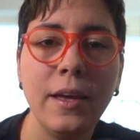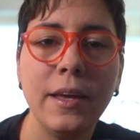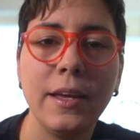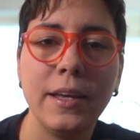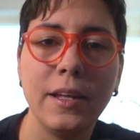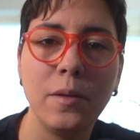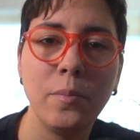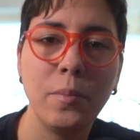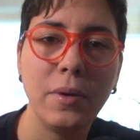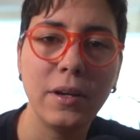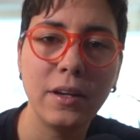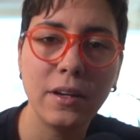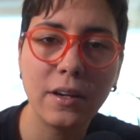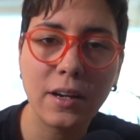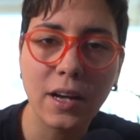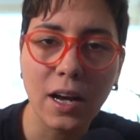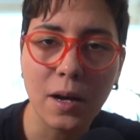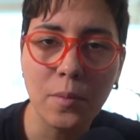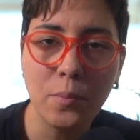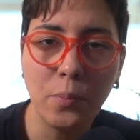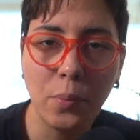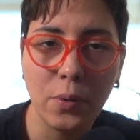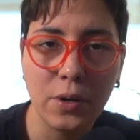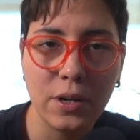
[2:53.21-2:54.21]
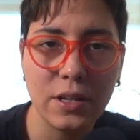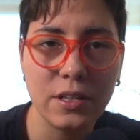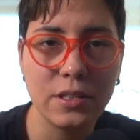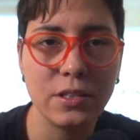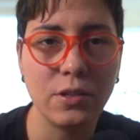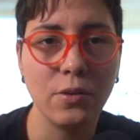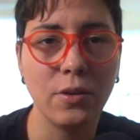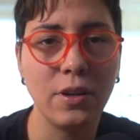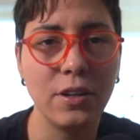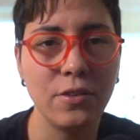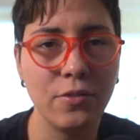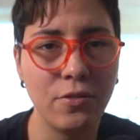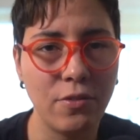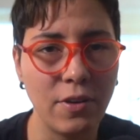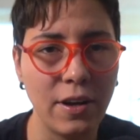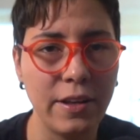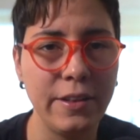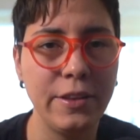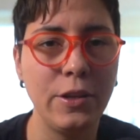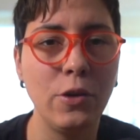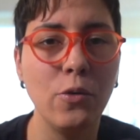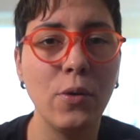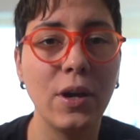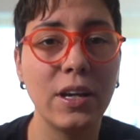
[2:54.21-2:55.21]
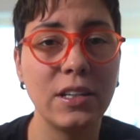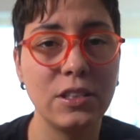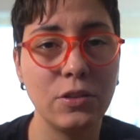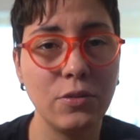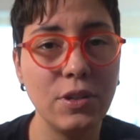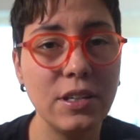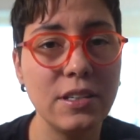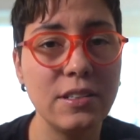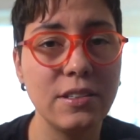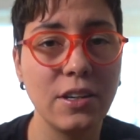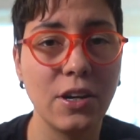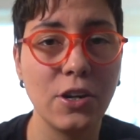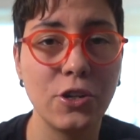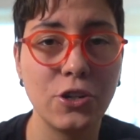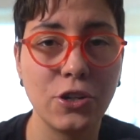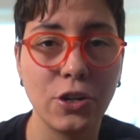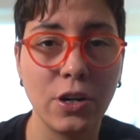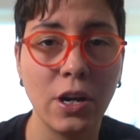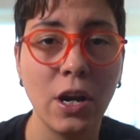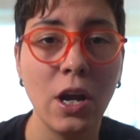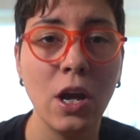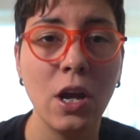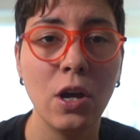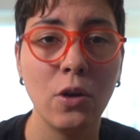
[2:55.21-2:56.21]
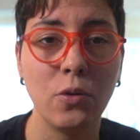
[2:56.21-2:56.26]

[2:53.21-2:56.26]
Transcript: In bigger companies, you can find UX researcher